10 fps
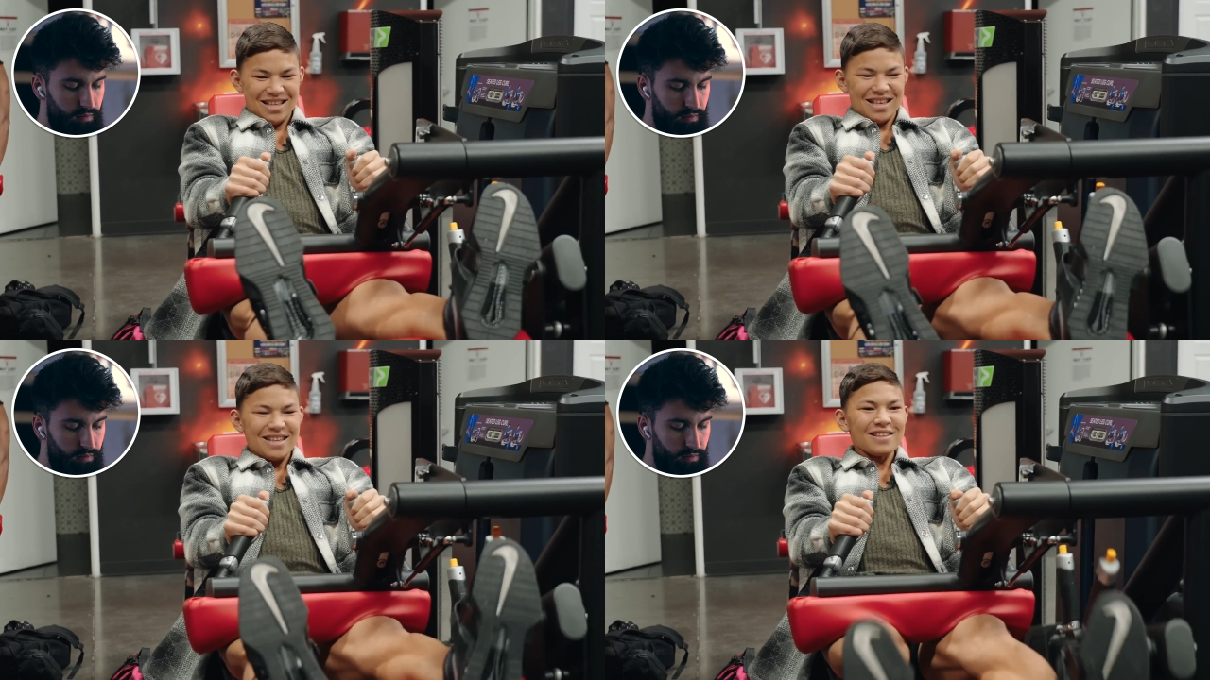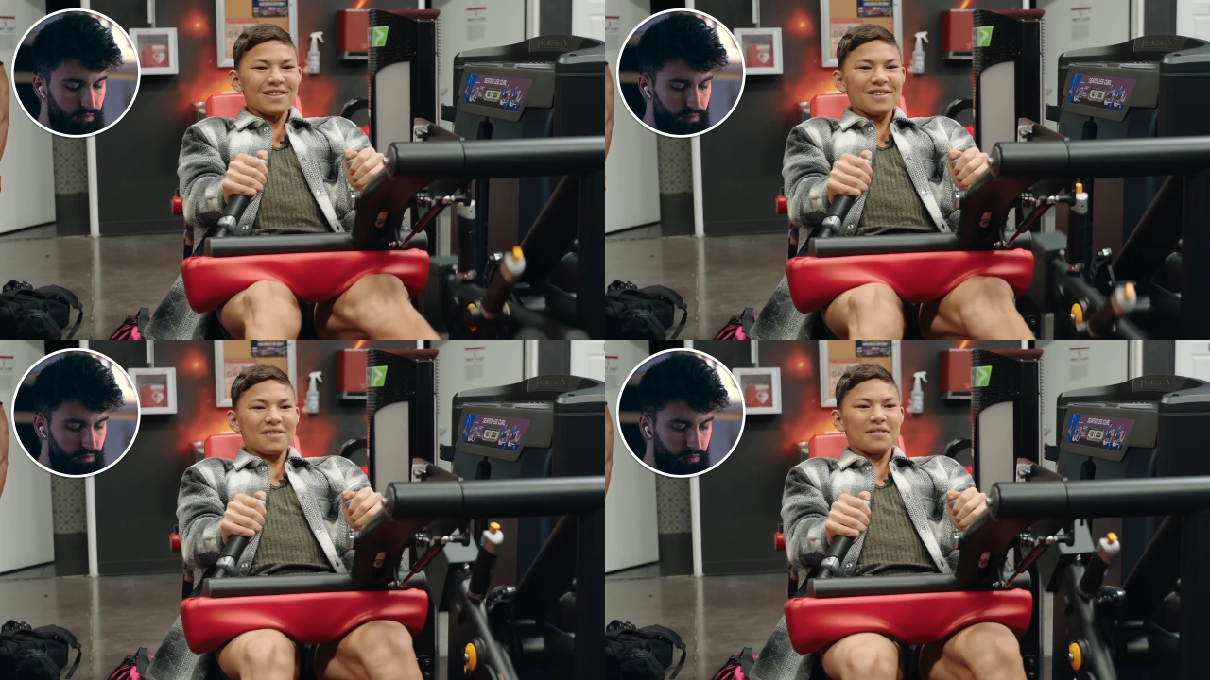
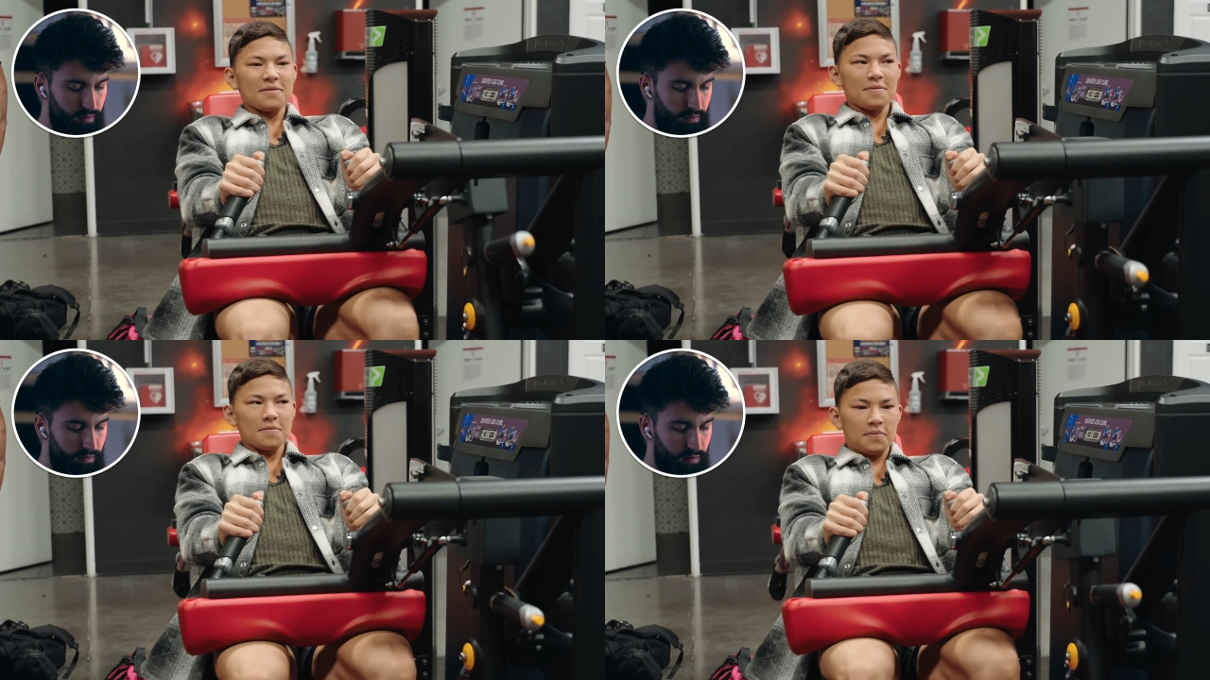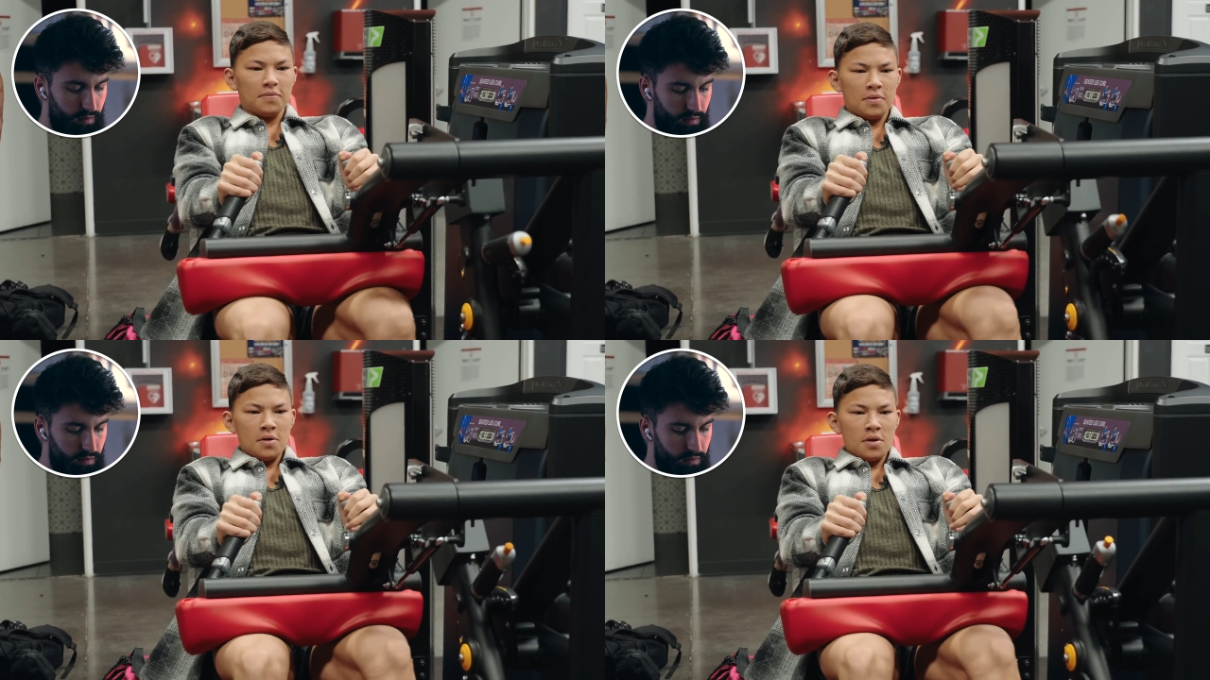
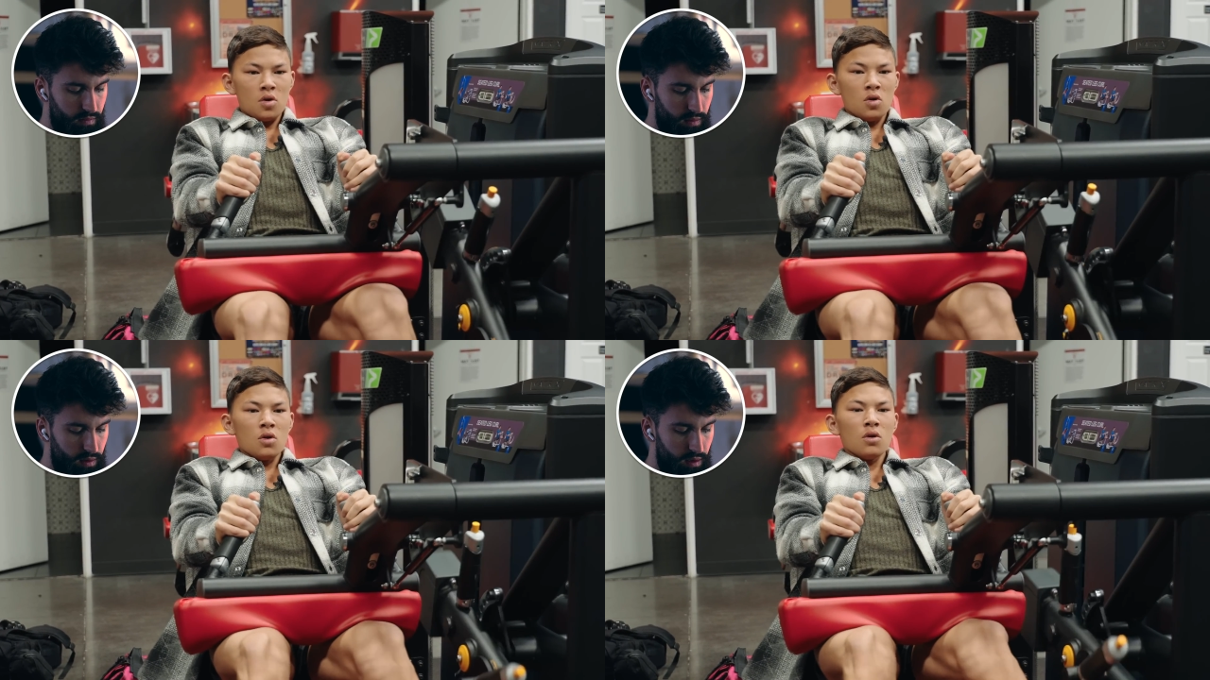(no one is talking)